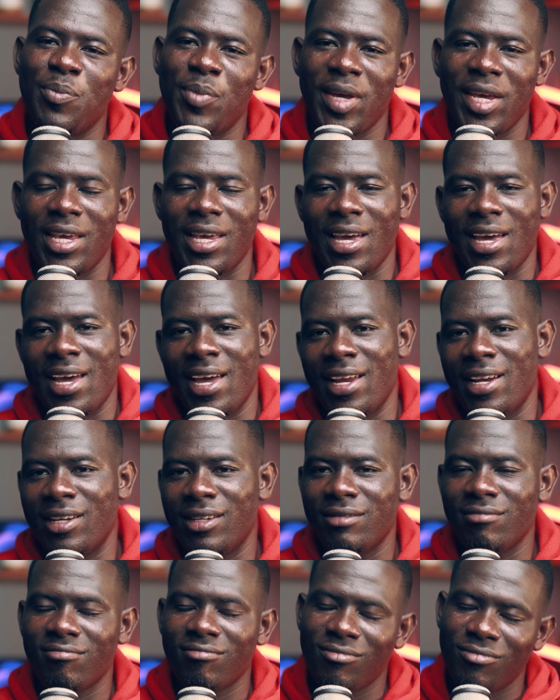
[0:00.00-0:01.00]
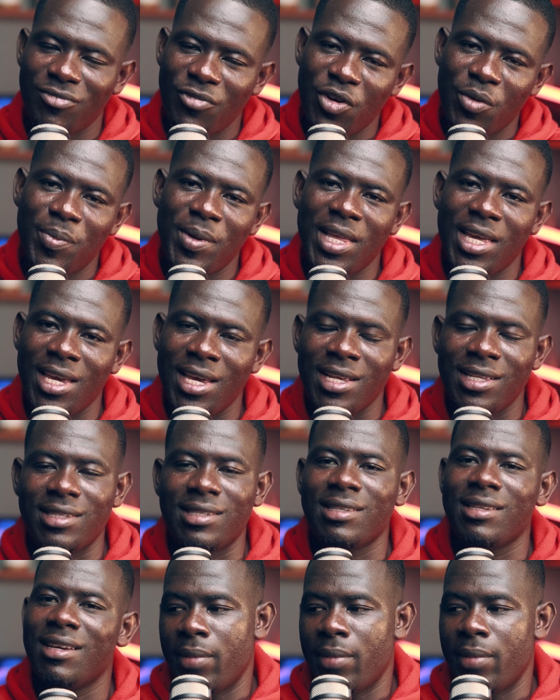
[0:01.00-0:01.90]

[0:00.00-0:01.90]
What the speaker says: pick and replicate.